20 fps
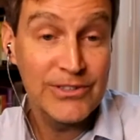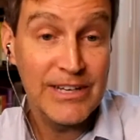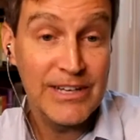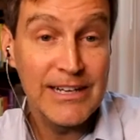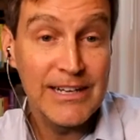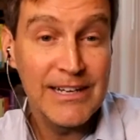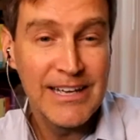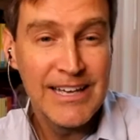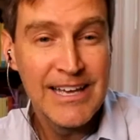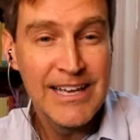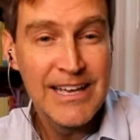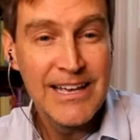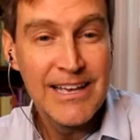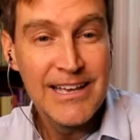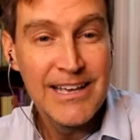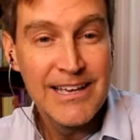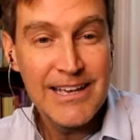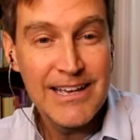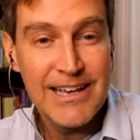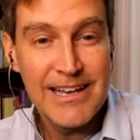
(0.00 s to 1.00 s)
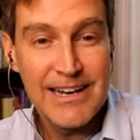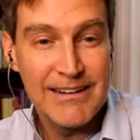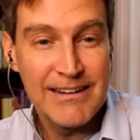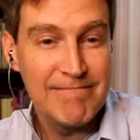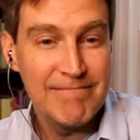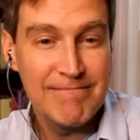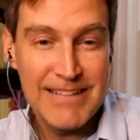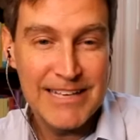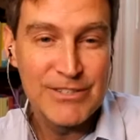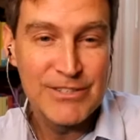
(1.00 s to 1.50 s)
Like, and
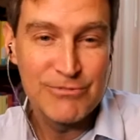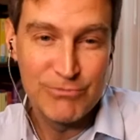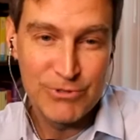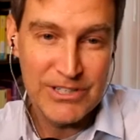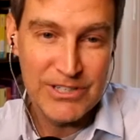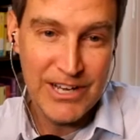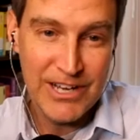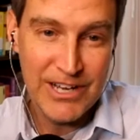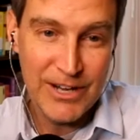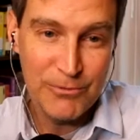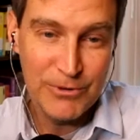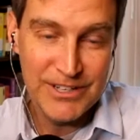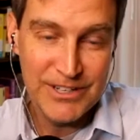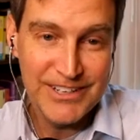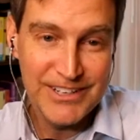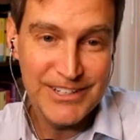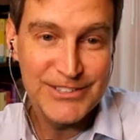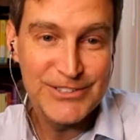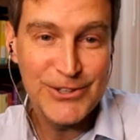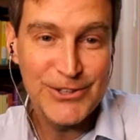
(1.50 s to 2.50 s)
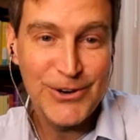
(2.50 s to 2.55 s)
that's really not what it is.